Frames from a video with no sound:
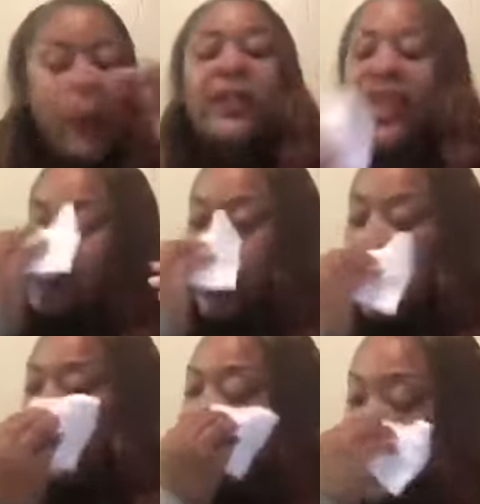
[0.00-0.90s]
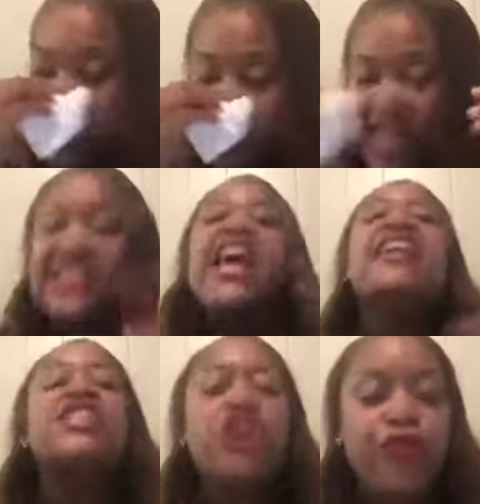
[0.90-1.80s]
like T.D. Jakes says,
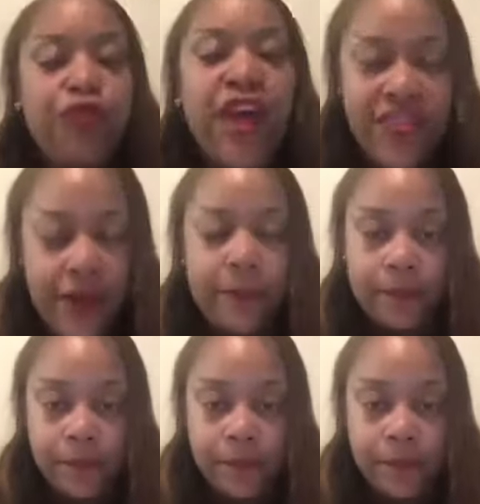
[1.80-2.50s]
it's a rhythm.